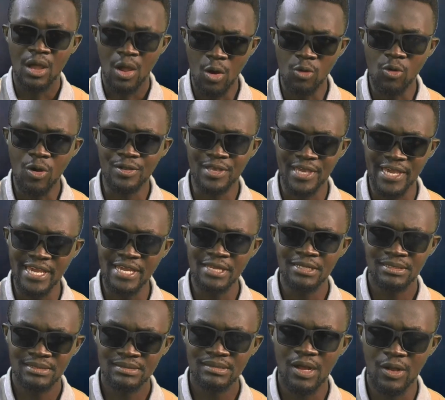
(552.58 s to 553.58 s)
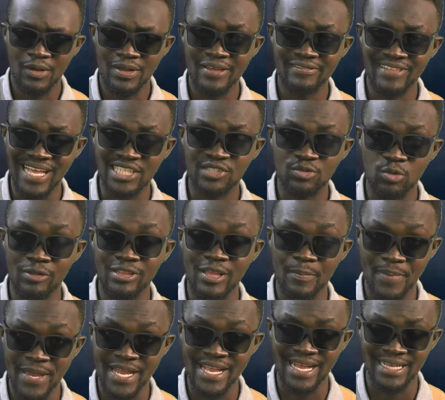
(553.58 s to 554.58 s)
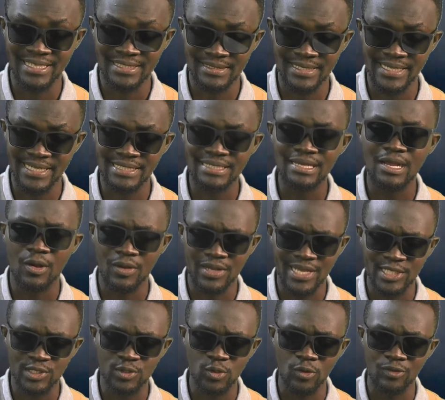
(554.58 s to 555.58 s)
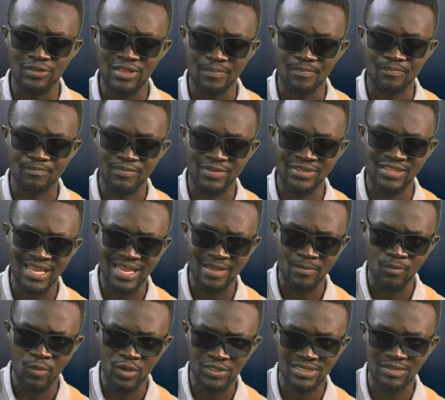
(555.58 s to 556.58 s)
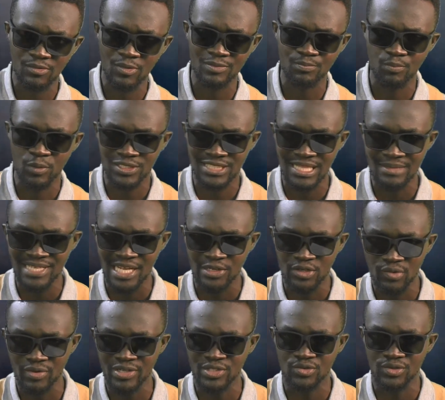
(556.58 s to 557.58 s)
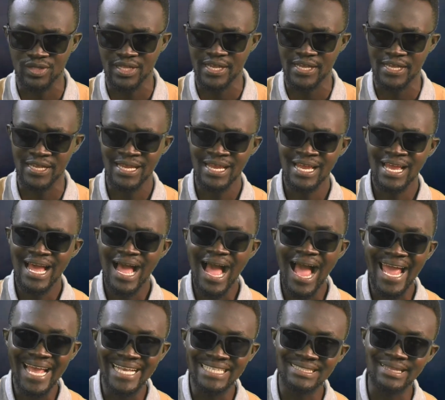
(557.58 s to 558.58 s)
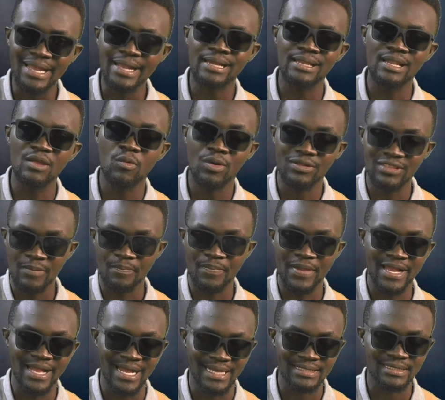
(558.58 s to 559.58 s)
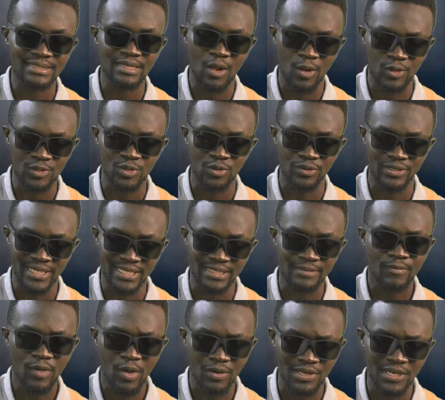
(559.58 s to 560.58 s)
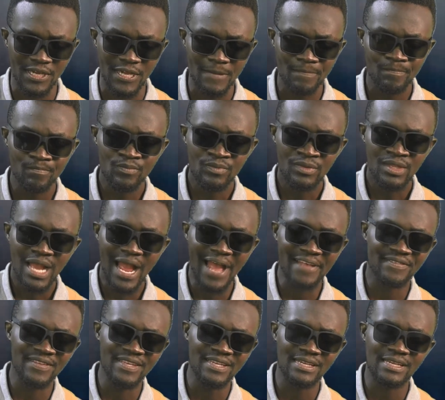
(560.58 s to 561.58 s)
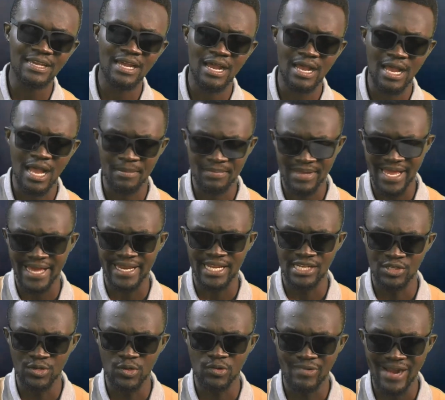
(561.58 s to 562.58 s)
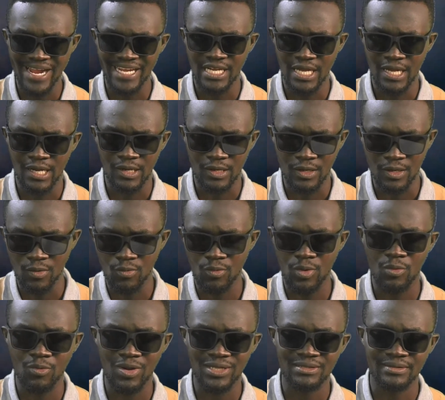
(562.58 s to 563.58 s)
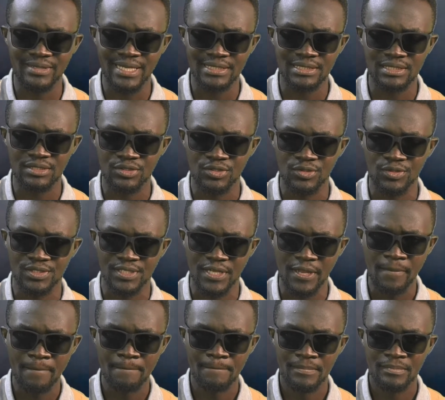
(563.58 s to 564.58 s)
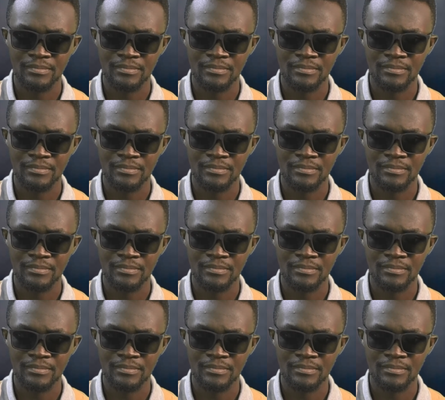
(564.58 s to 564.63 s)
Oh, okay, that's what the pagans did. Okay, so what Muslims are doing today are exactly what the pagans also did. Okay, I think I'm getting you right now. What next do you say?